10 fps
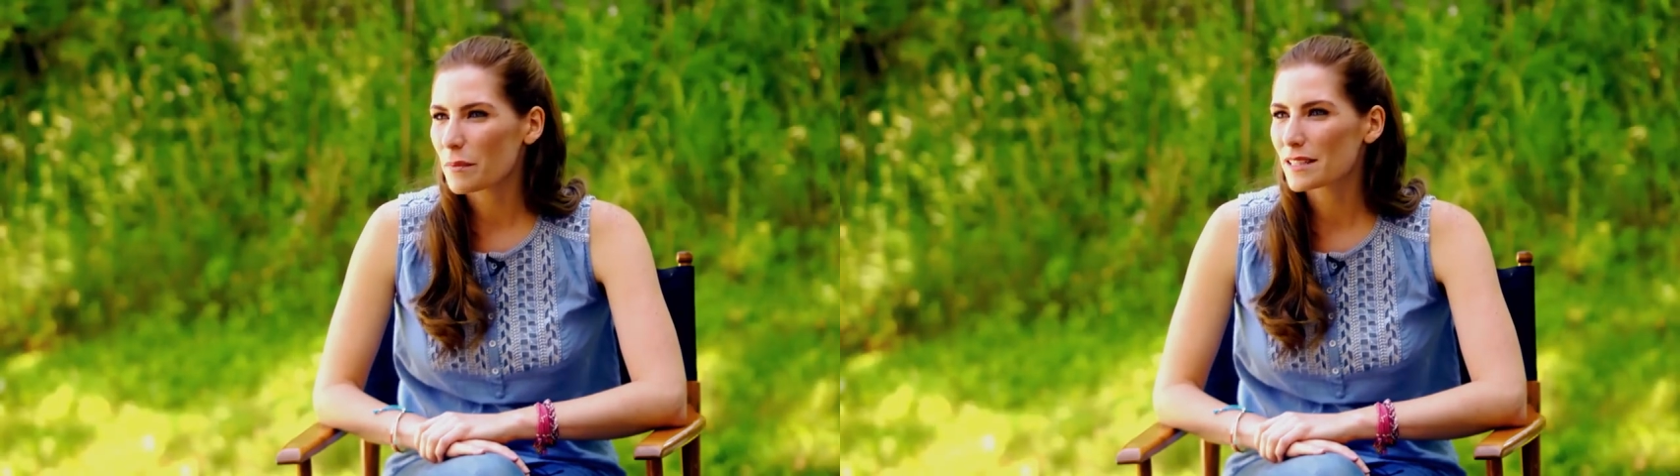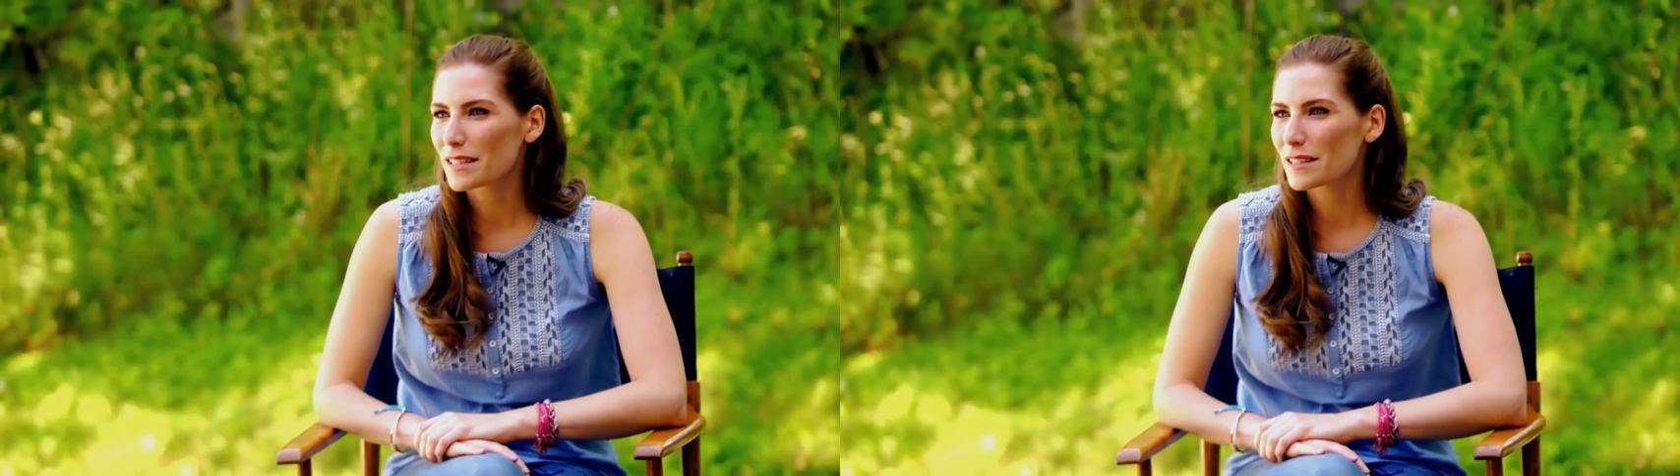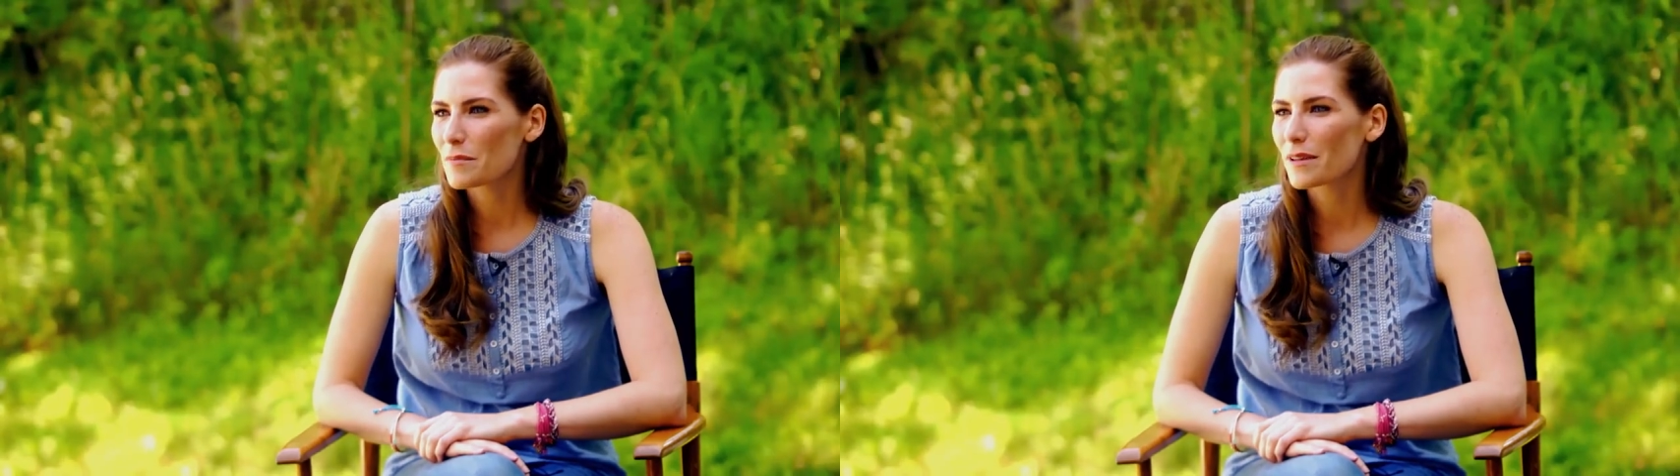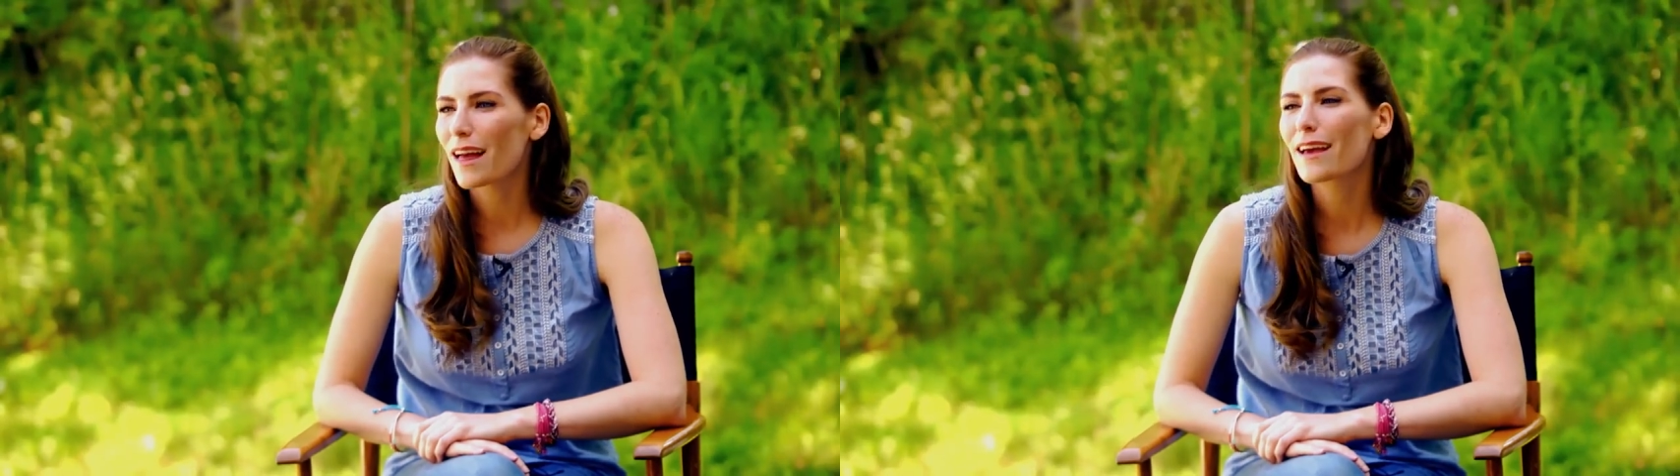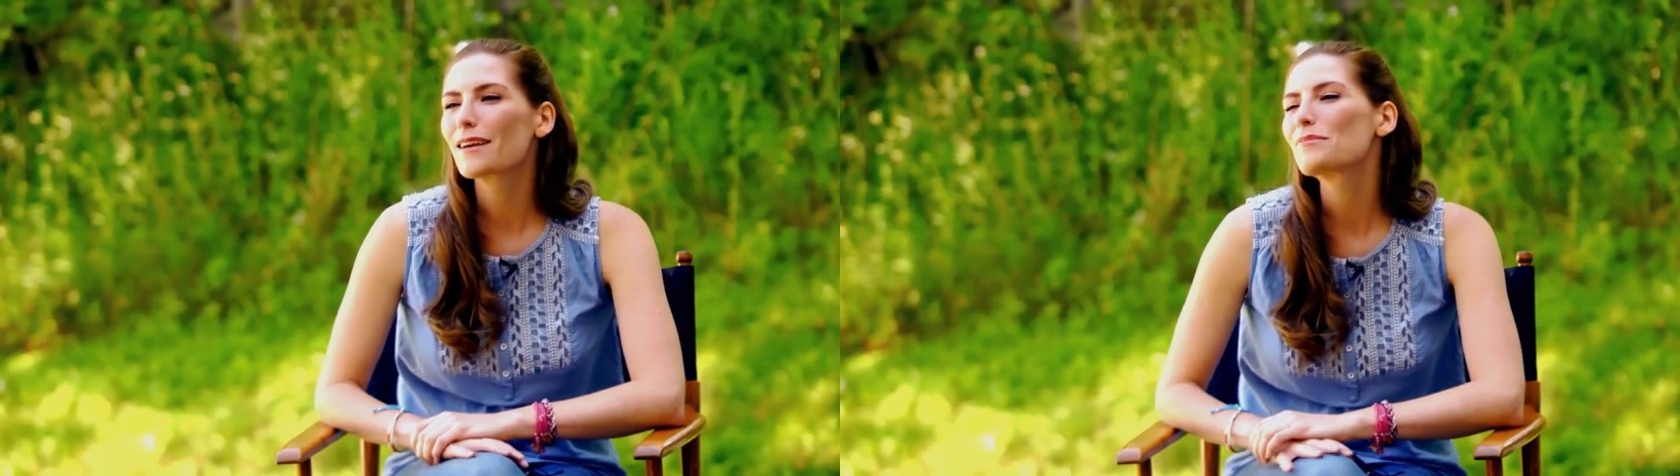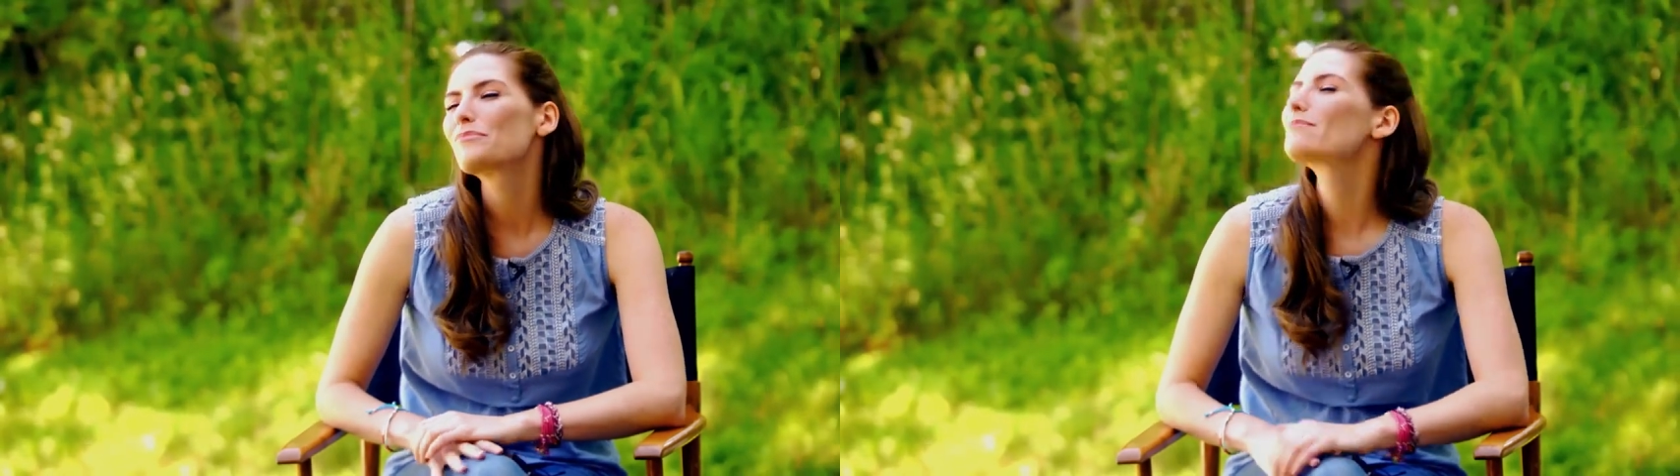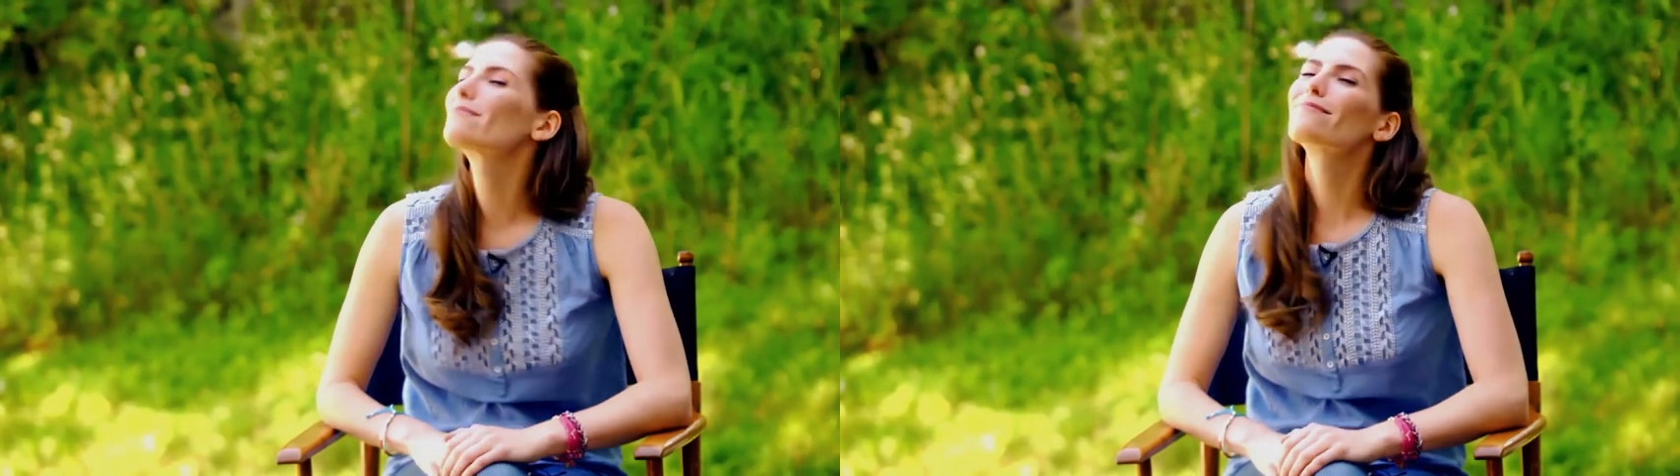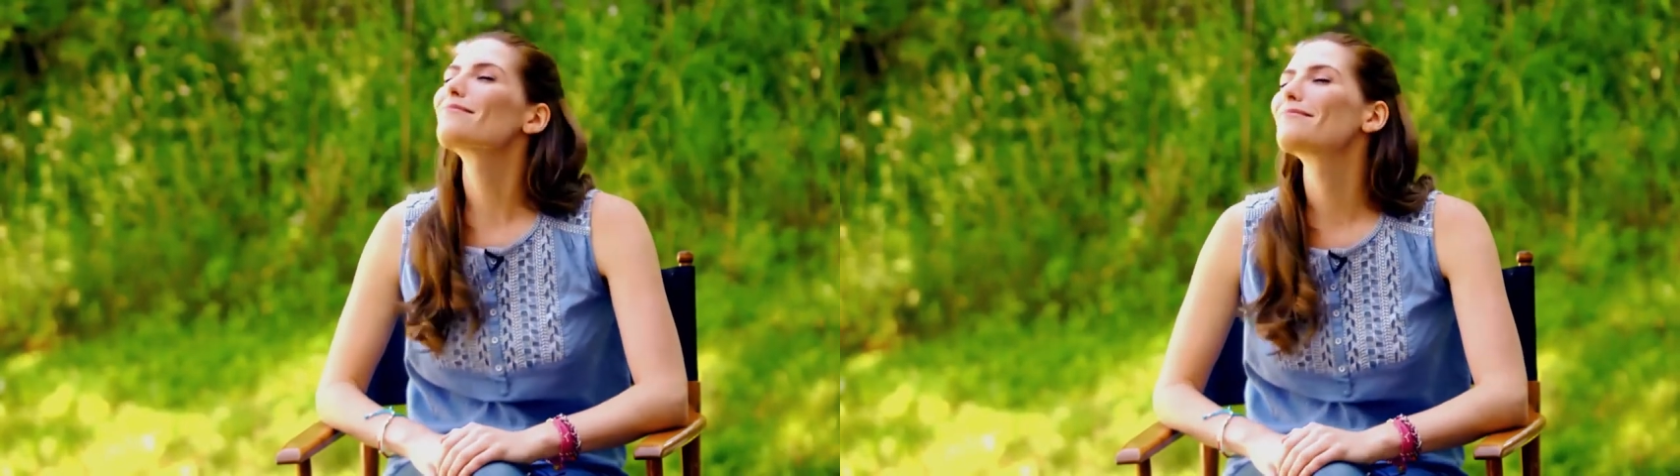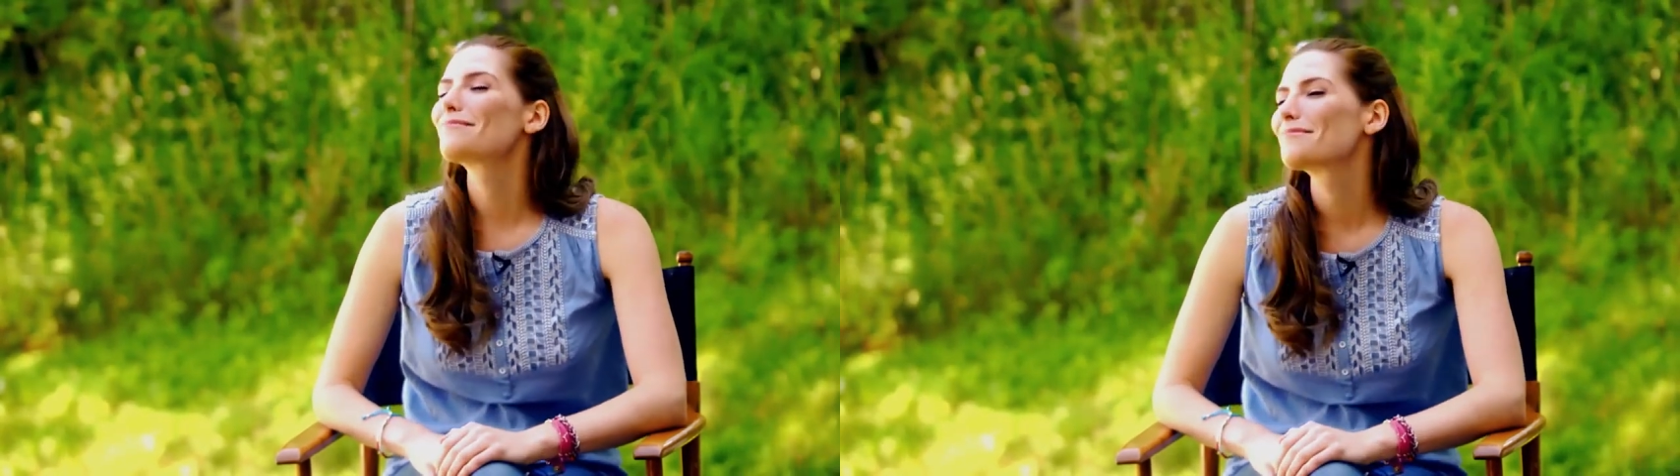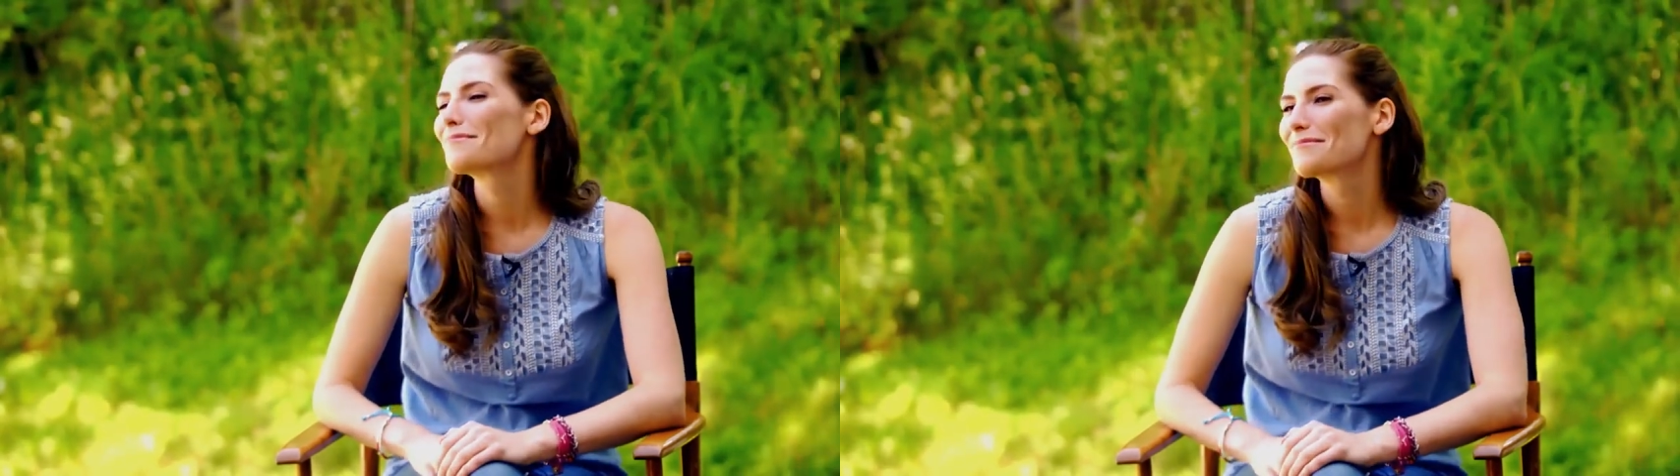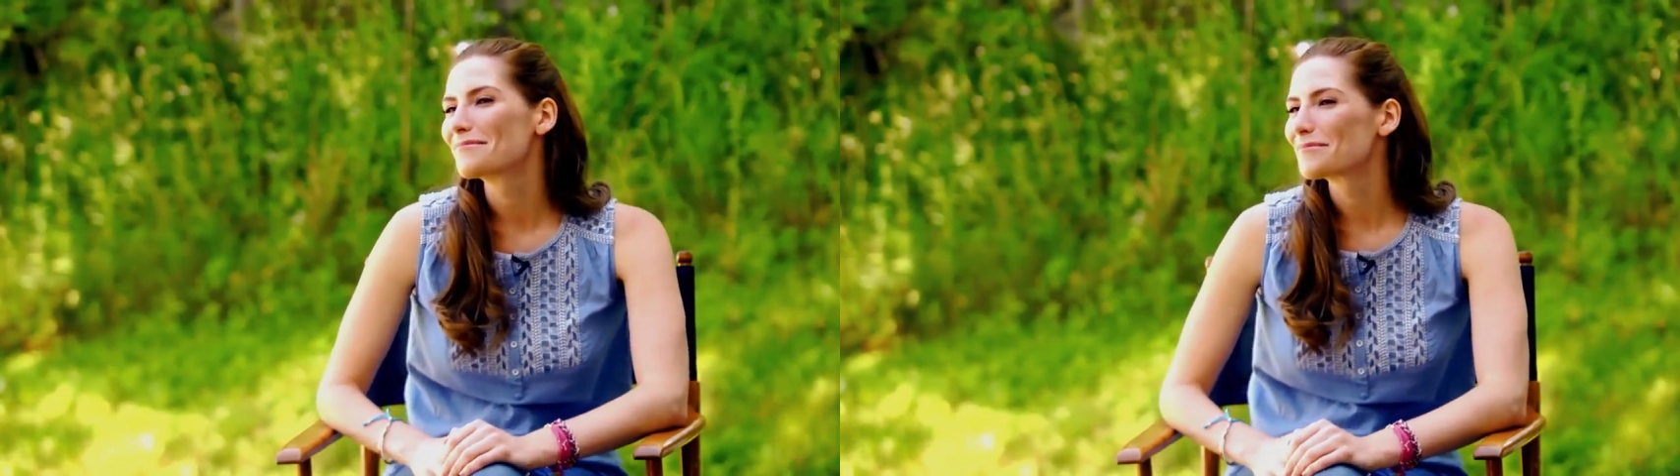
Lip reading: basically be like, look